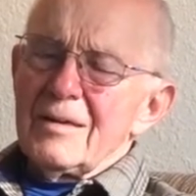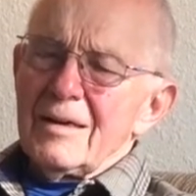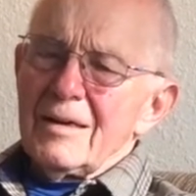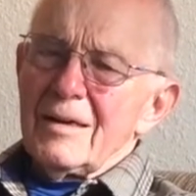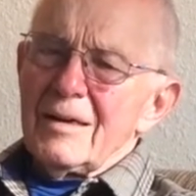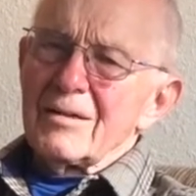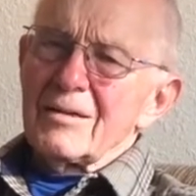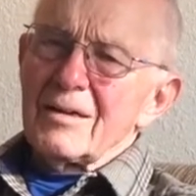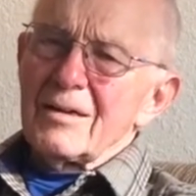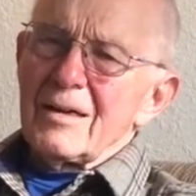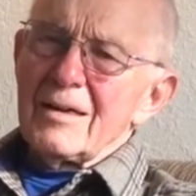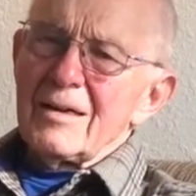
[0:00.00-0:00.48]

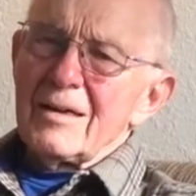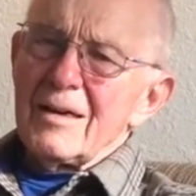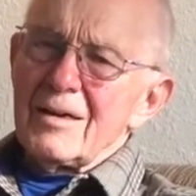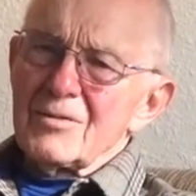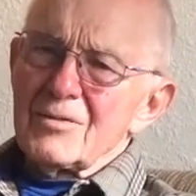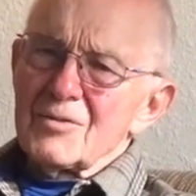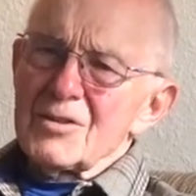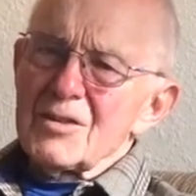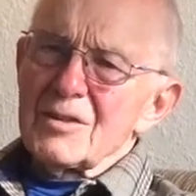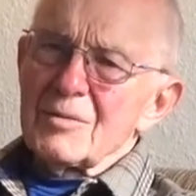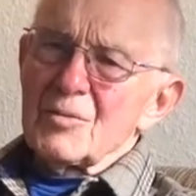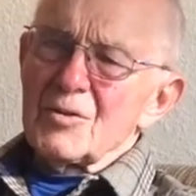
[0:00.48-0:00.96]
I'll get
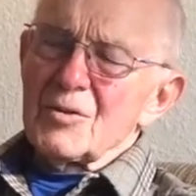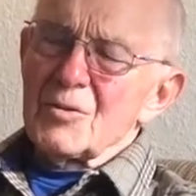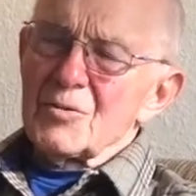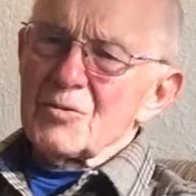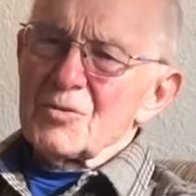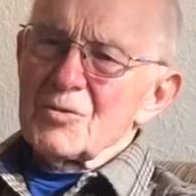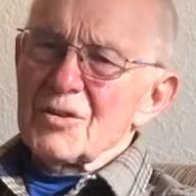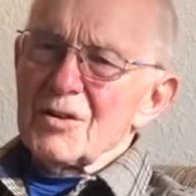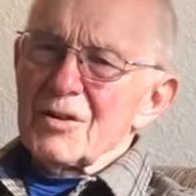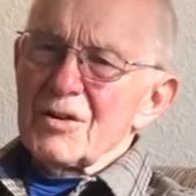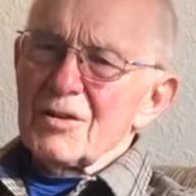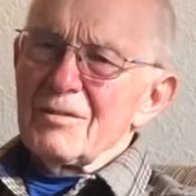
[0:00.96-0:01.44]
out some of
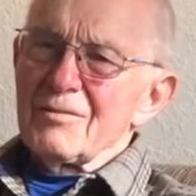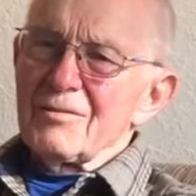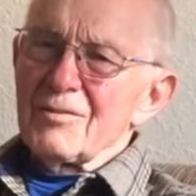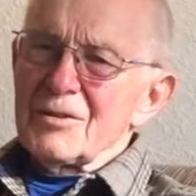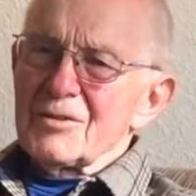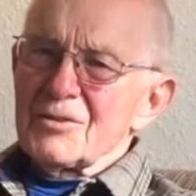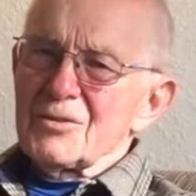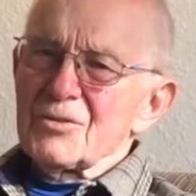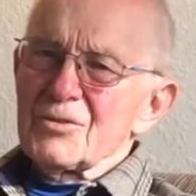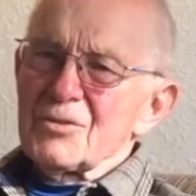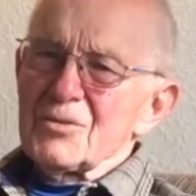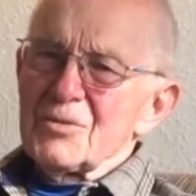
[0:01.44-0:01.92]
those
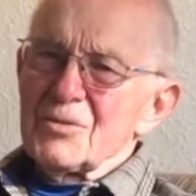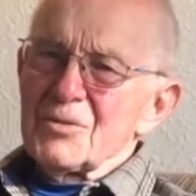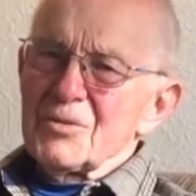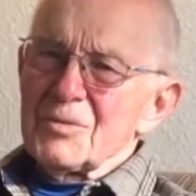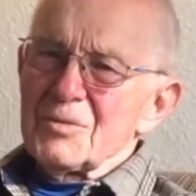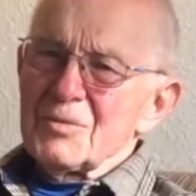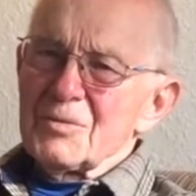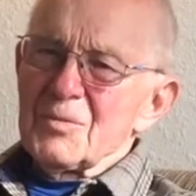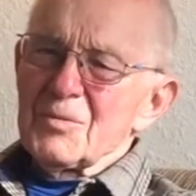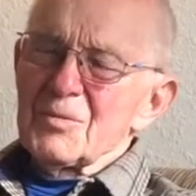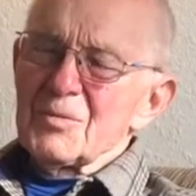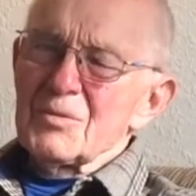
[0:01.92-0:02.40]
carvings too and
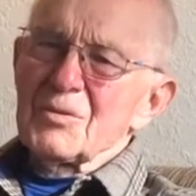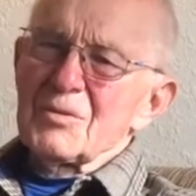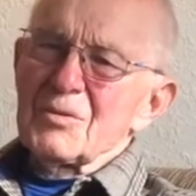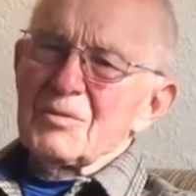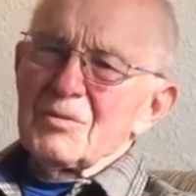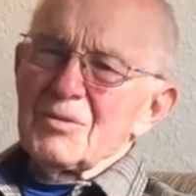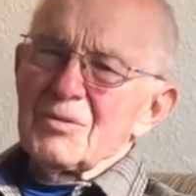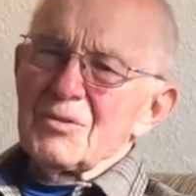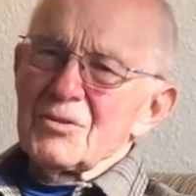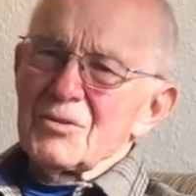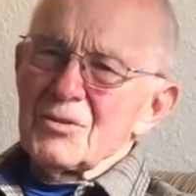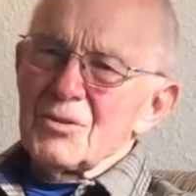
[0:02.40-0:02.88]

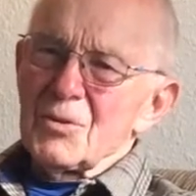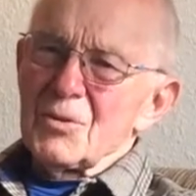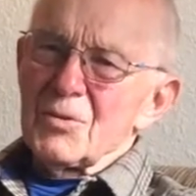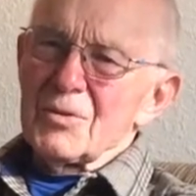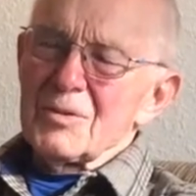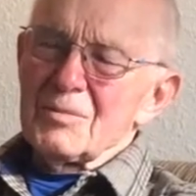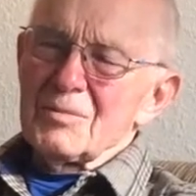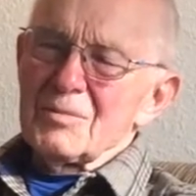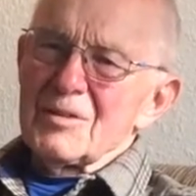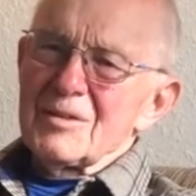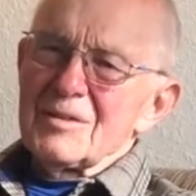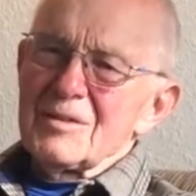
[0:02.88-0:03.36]
show
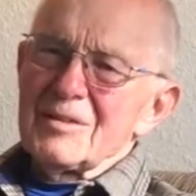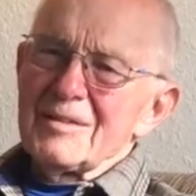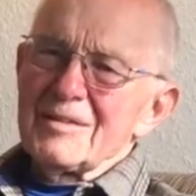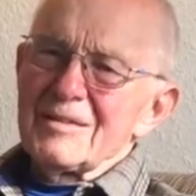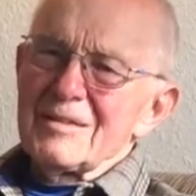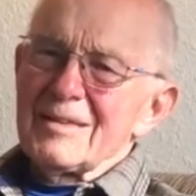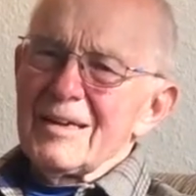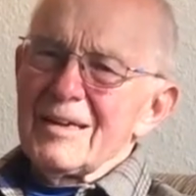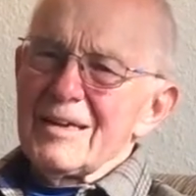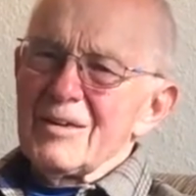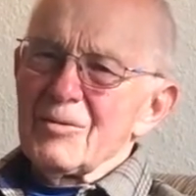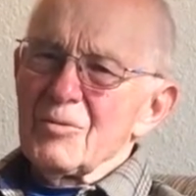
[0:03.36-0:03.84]
them in the
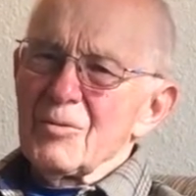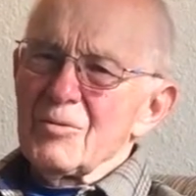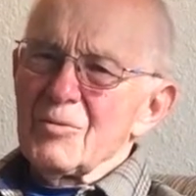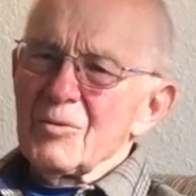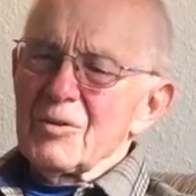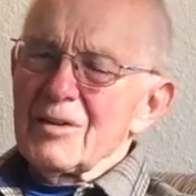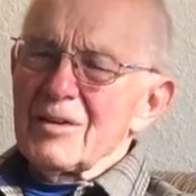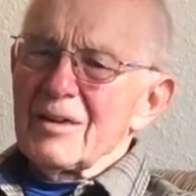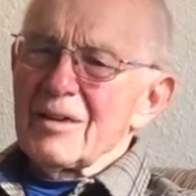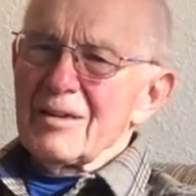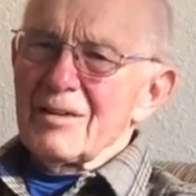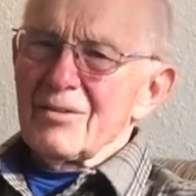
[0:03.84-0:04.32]
day when
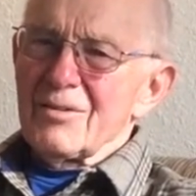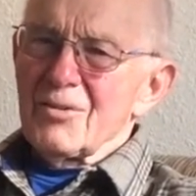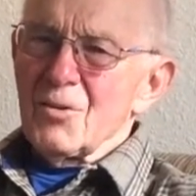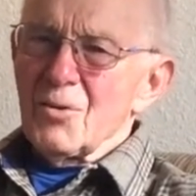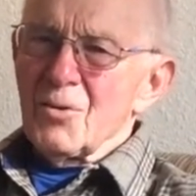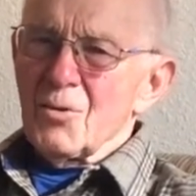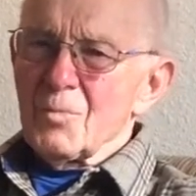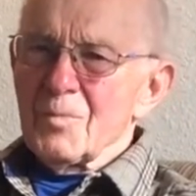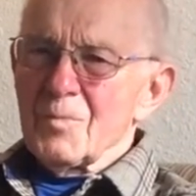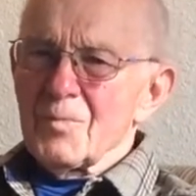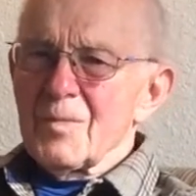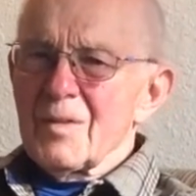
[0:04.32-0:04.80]
we get home.